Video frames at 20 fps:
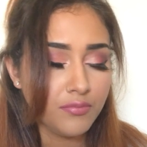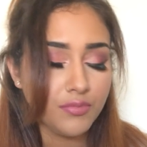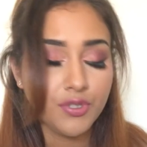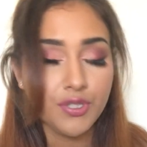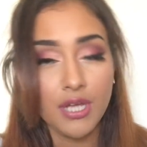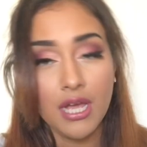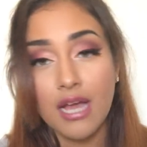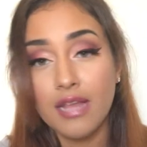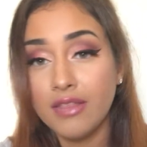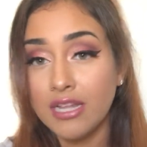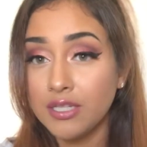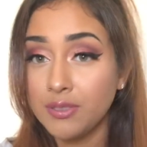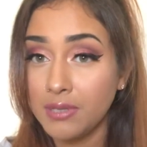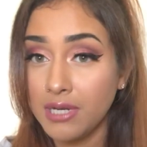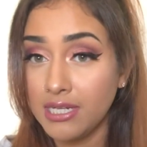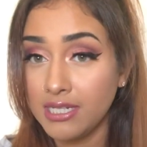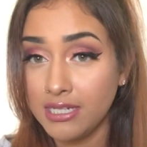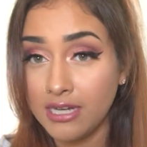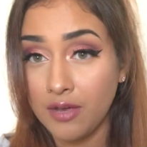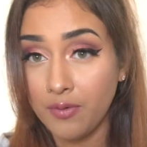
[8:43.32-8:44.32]
So yeah, that's
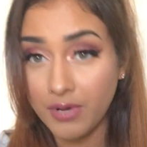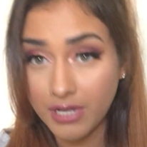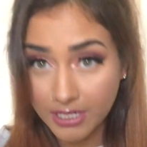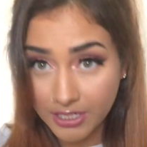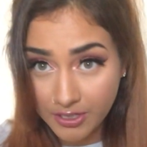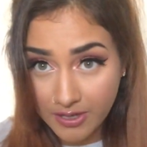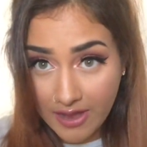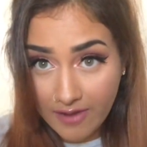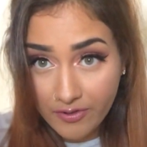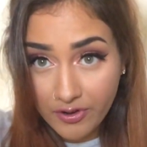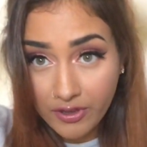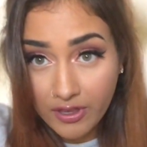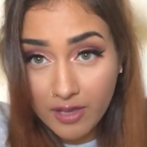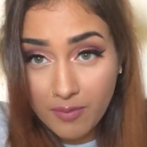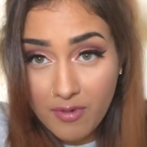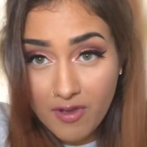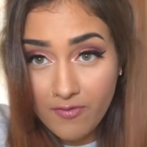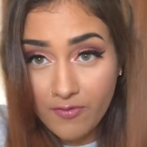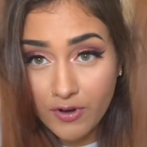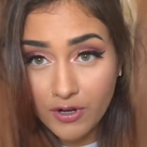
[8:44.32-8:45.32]
what I did. I waited till after
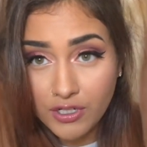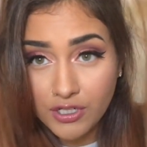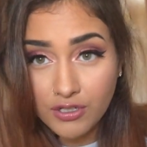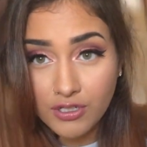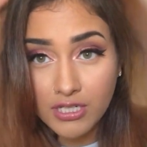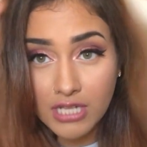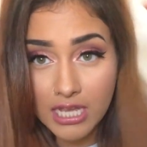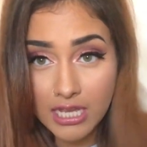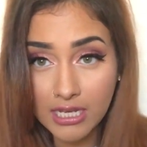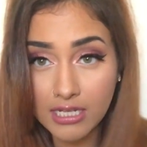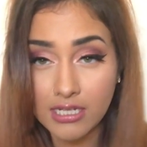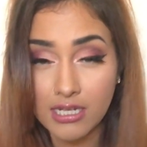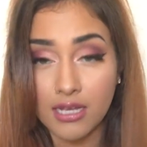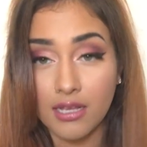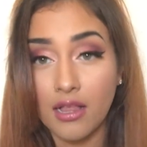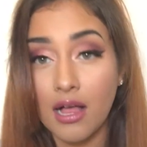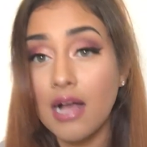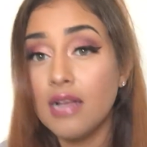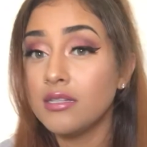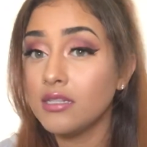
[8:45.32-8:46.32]
like my first or second day
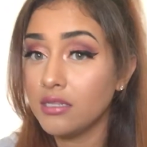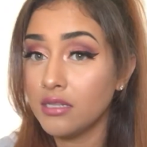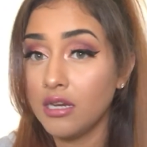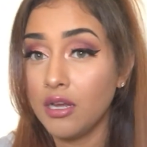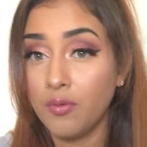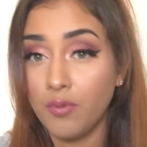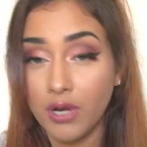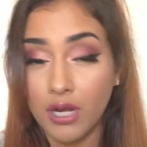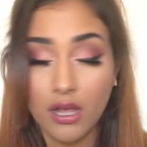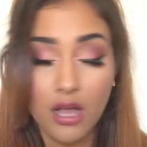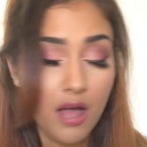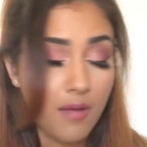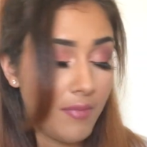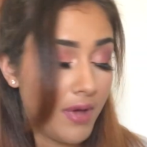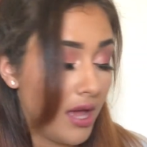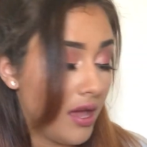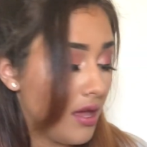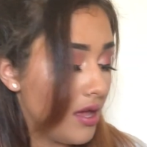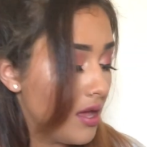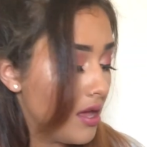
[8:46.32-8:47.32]
of class, and then I went and got
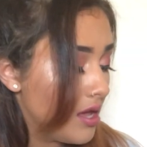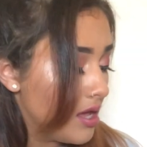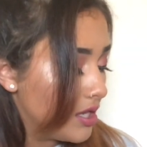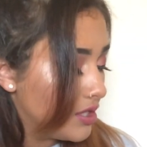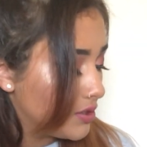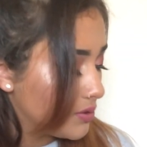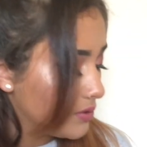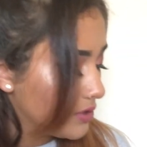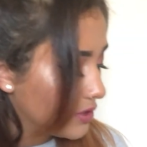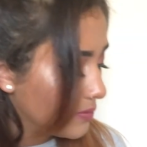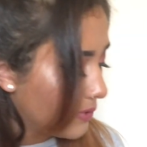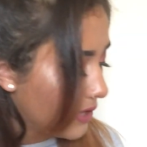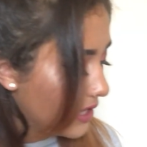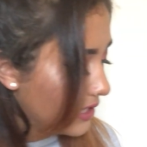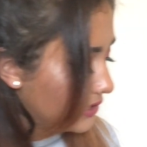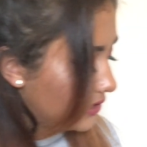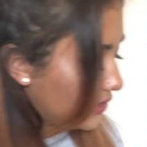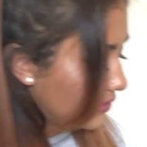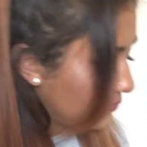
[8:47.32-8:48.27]
my school supplies.